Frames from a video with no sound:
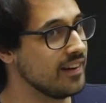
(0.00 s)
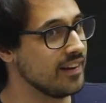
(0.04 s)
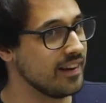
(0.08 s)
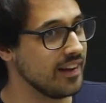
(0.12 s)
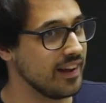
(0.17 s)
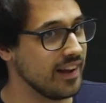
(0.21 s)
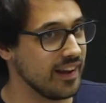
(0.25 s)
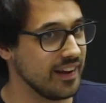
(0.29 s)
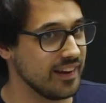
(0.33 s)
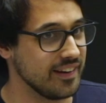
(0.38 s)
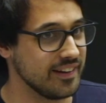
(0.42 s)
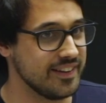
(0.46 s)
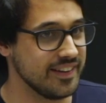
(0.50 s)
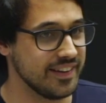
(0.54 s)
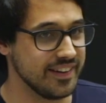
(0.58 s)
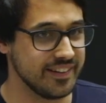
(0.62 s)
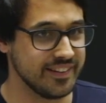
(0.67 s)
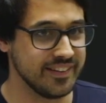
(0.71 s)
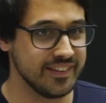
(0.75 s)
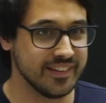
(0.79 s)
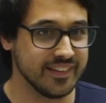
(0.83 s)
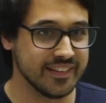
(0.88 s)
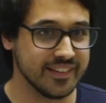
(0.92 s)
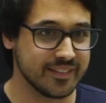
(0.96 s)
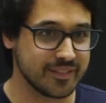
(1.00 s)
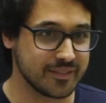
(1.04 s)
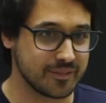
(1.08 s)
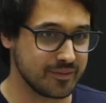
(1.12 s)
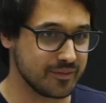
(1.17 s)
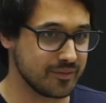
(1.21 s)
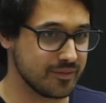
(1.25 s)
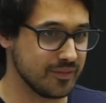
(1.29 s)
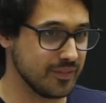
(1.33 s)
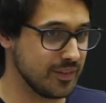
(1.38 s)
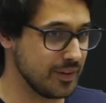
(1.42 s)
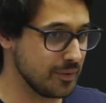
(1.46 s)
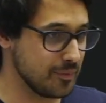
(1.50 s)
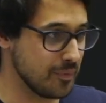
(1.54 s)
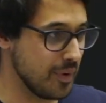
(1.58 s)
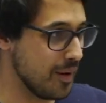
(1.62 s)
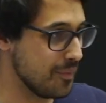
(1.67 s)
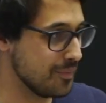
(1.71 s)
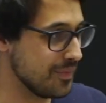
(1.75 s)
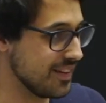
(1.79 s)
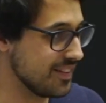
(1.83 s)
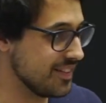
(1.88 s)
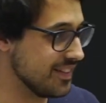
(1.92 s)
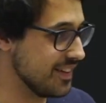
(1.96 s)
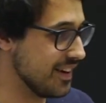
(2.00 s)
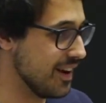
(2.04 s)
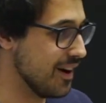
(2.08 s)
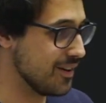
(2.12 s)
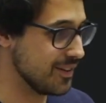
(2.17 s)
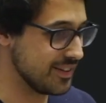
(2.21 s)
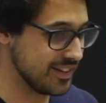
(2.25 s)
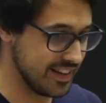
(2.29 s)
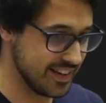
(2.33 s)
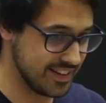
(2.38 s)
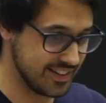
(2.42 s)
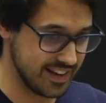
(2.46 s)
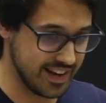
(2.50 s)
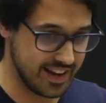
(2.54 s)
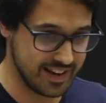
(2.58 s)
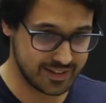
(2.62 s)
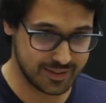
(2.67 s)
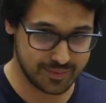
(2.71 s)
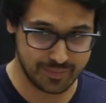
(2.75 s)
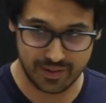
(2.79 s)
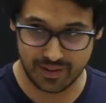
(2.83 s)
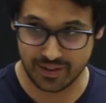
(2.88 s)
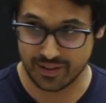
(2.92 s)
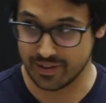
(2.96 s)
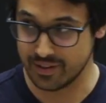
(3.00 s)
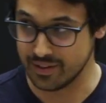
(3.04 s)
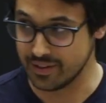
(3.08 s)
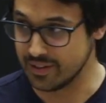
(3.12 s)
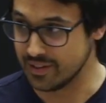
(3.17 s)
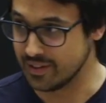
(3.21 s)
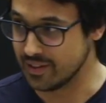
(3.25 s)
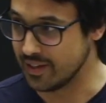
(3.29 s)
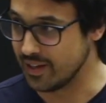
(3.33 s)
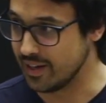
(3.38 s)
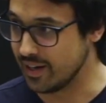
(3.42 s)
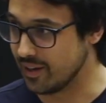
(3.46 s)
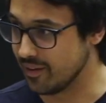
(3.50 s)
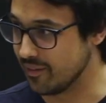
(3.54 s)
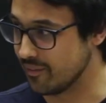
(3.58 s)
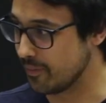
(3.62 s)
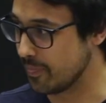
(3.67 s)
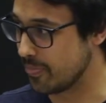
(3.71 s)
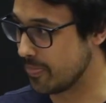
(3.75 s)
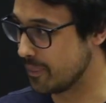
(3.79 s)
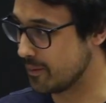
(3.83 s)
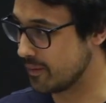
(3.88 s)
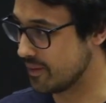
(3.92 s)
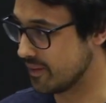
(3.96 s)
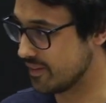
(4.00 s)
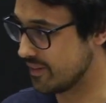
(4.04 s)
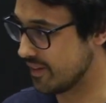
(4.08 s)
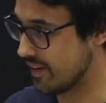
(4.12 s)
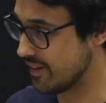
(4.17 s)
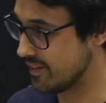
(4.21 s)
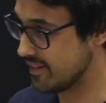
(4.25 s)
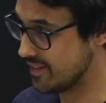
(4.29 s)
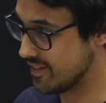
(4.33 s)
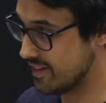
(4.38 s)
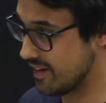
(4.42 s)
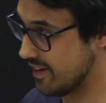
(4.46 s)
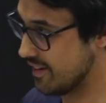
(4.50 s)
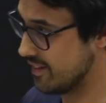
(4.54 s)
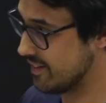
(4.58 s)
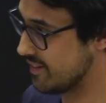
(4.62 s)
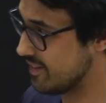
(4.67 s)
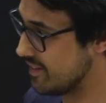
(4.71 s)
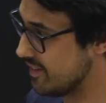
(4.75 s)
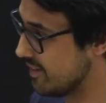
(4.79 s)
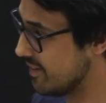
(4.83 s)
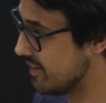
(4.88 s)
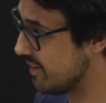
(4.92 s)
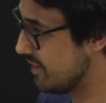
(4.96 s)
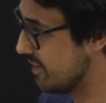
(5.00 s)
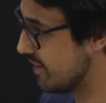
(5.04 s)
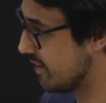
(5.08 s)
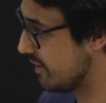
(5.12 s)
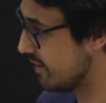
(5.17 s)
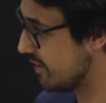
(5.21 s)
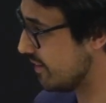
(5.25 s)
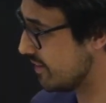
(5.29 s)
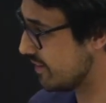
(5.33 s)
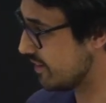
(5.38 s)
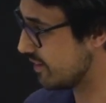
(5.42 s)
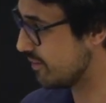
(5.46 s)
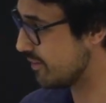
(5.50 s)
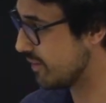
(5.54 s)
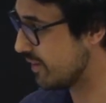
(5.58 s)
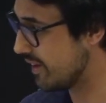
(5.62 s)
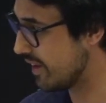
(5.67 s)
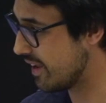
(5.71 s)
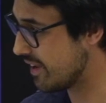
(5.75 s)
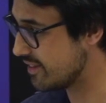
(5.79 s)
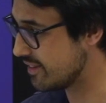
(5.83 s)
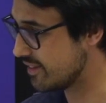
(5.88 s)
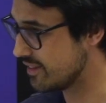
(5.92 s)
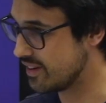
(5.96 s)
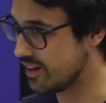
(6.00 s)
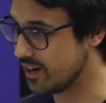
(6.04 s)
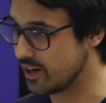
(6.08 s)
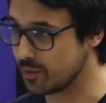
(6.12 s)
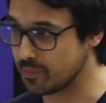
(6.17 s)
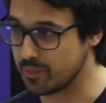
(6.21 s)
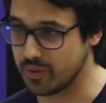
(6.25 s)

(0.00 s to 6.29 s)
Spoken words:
And her mom doesn't know, she has to ask me, because Einstein's theories are pretty esoteric.